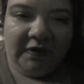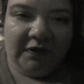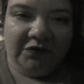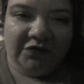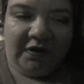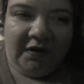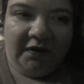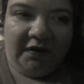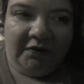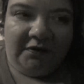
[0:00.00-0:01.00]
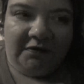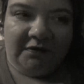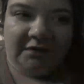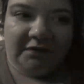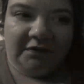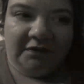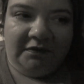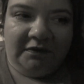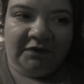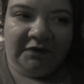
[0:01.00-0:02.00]
checking in to
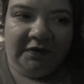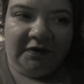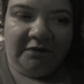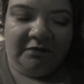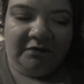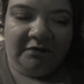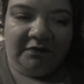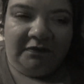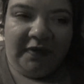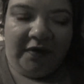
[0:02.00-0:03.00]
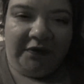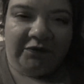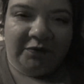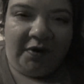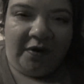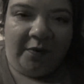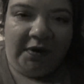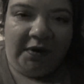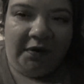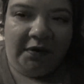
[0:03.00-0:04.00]
see how things were
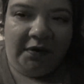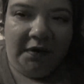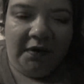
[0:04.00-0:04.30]
going.